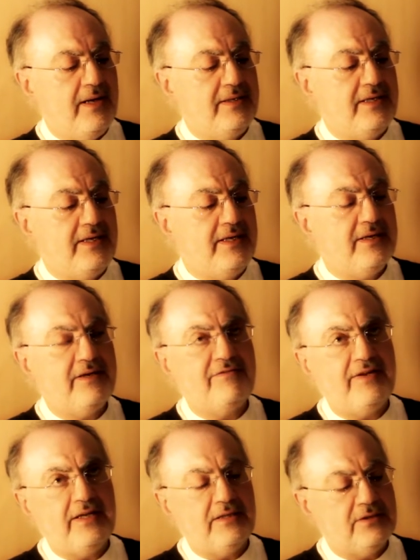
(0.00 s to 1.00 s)
And he
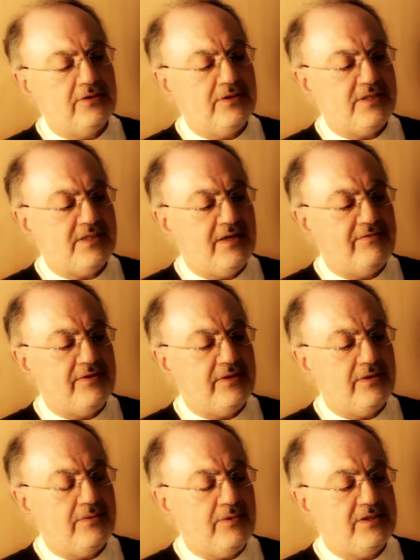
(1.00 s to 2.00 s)
revealed to his
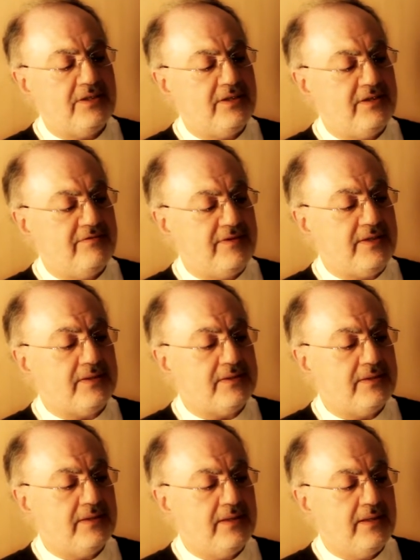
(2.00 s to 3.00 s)
servant what he
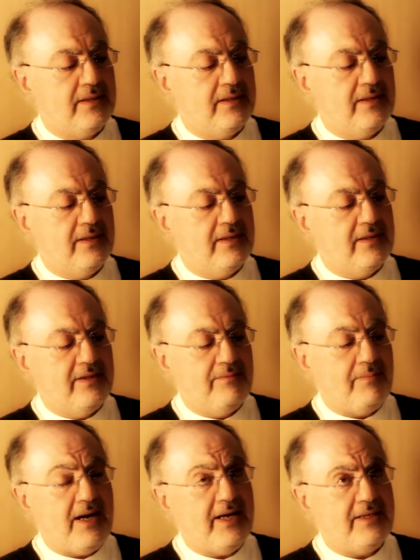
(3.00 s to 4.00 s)
revealed. The
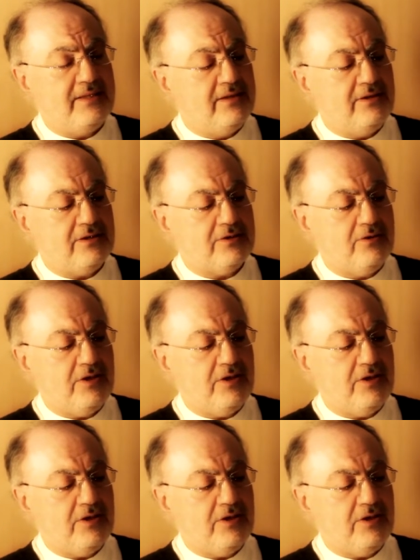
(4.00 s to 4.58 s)
mind did not